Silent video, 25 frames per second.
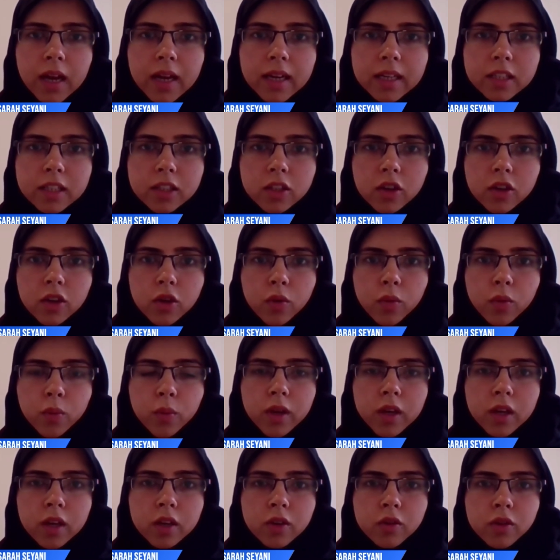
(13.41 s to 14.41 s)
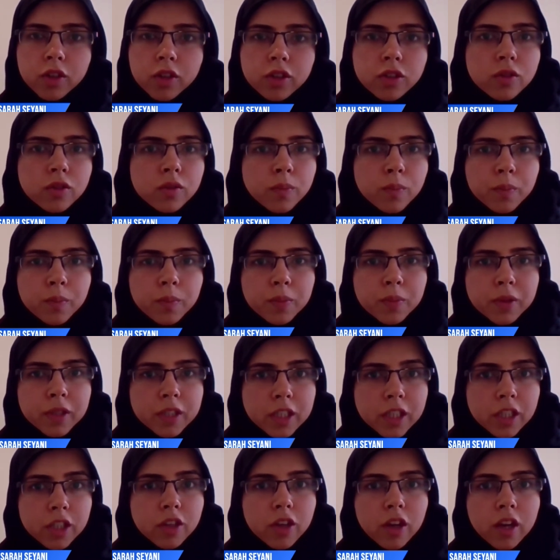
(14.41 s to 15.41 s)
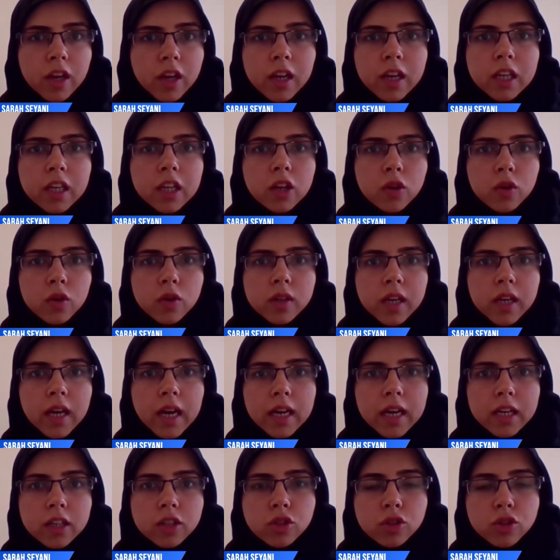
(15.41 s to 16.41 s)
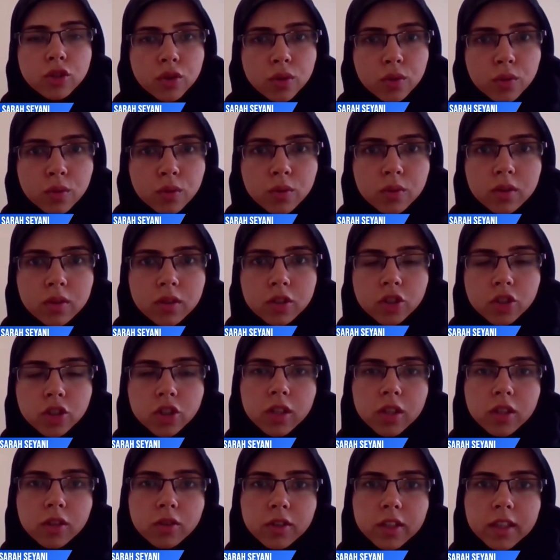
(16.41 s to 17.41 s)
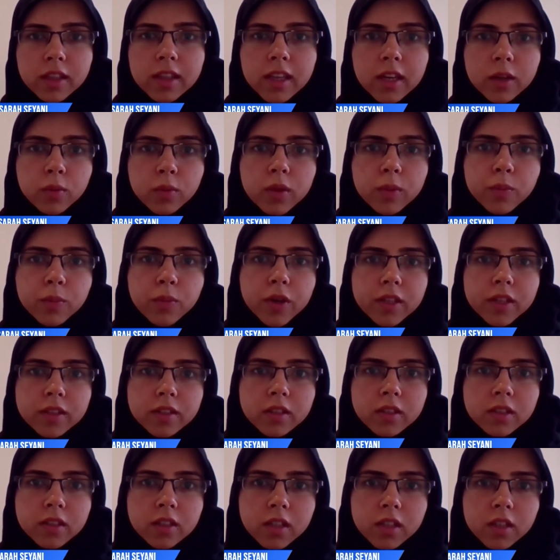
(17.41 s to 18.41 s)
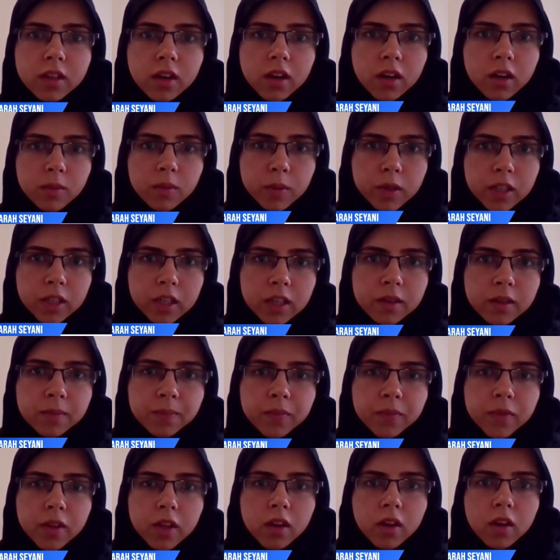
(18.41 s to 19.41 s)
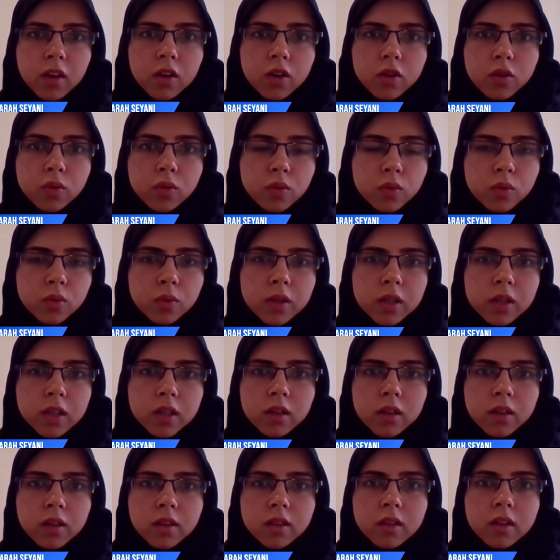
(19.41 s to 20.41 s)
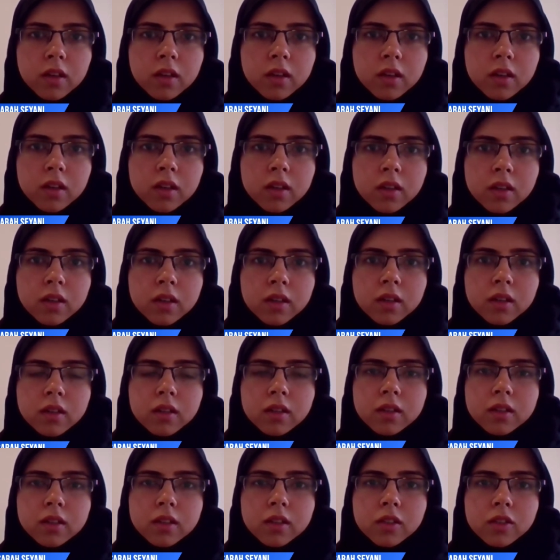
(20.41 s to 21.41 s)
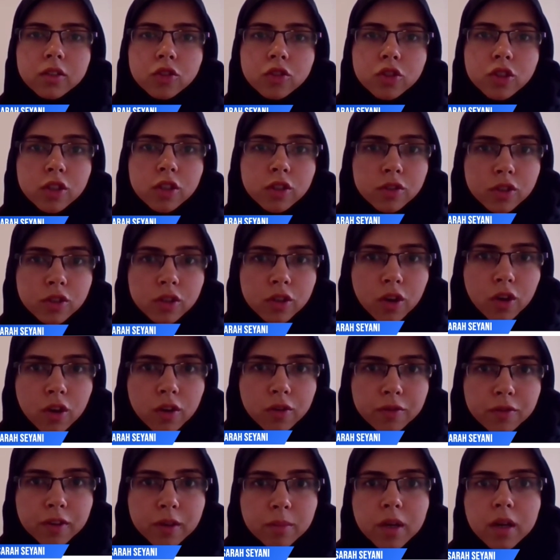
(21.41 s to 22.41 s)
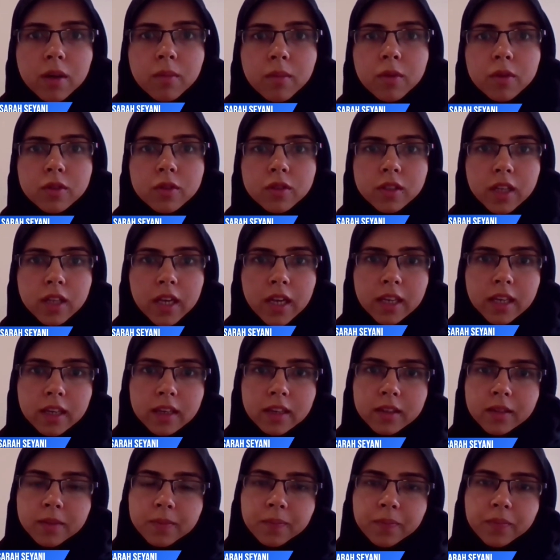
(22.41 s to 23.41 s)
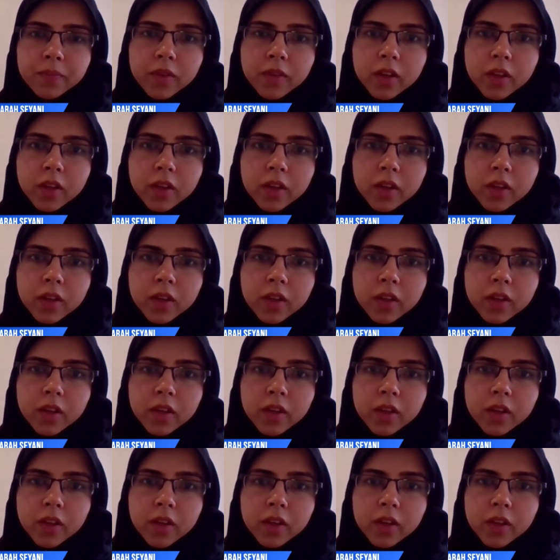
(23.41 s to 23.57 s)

And we're going to particularly look at two children that were present in Karbala who were the children of Imam Hussein.